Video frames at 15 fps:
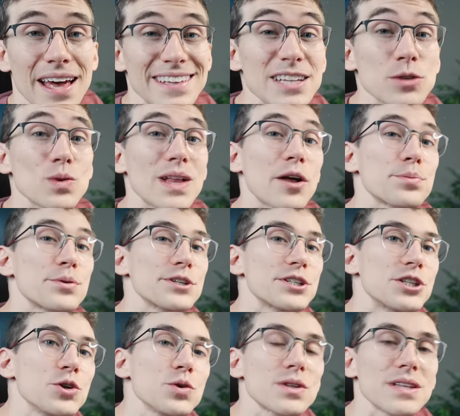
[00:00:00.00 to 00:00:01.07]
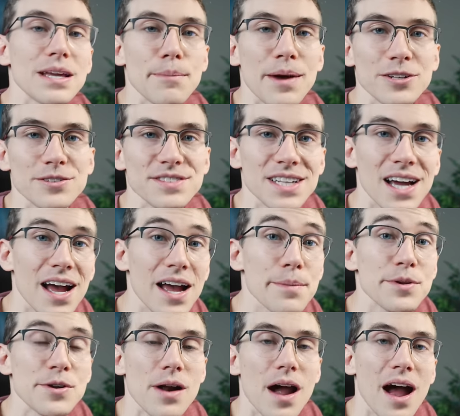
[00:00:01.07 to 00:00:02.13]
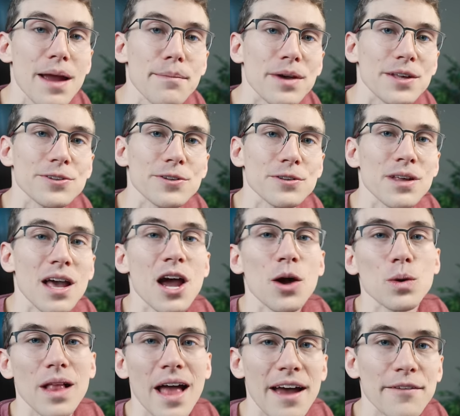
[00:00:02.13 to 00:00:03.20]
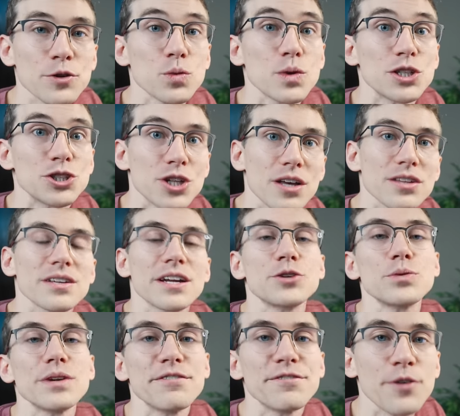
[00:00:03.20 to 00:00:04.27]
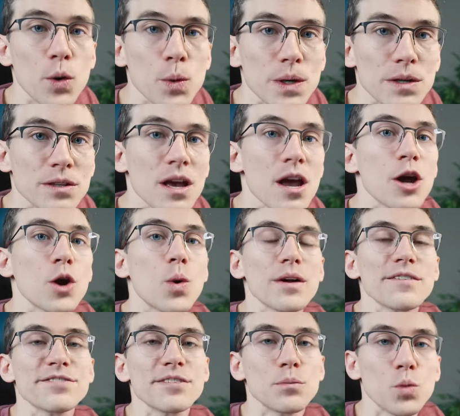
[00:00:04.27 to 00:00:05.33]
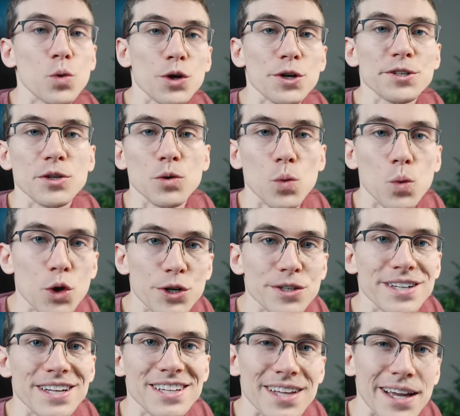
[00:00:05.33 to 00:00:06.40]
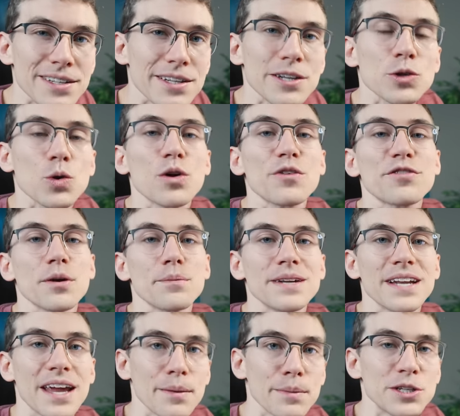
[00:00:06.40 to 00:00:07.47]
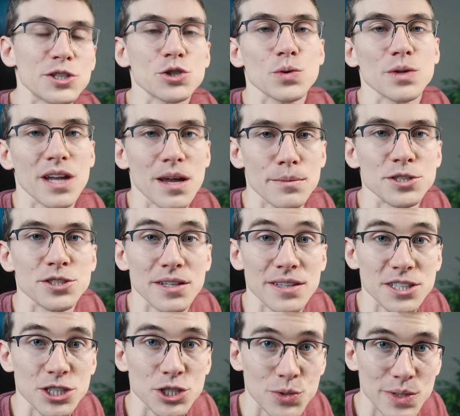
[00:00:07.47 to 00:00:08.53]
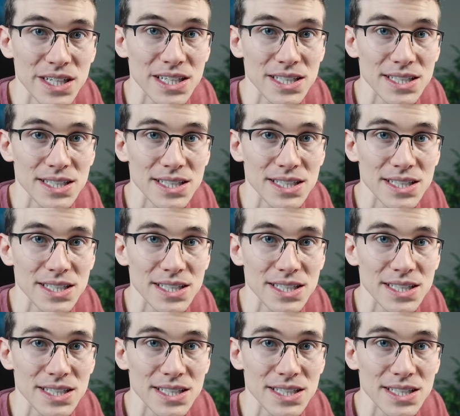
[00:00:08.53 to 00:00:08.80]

this will help reduce the amount of time your eye muscles will have to adjust and refocus going from word to word in a sentence or from an image to an image on the screen.